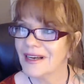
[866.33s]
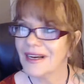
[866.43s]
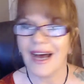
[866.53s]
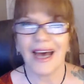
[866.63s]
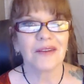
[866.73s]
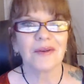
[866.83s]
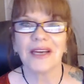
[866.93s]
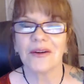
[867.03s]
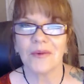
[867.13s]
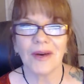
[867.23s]
I don't
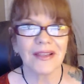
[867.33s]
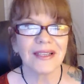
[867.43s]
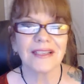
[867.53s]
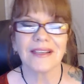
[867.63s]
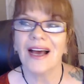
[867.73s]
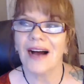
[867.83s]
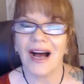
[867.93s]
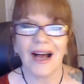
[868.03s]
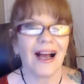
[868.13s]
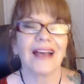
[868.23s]
care what the situation.
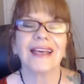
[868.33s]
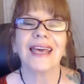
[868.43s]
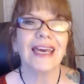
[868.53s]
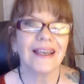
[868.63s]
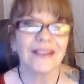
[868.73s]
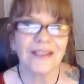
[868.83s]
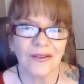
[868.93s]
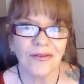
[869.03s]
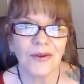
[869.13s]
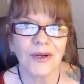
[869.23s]
I can't
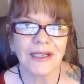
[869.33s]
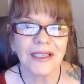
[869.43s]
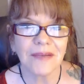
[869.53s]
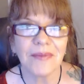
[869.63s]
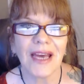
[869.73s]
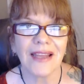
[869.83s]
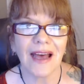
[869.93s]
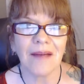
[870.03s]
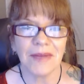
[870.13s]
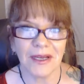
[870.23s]
afford to pay
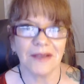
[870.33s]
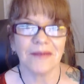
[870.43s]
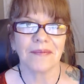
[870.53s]
that bill.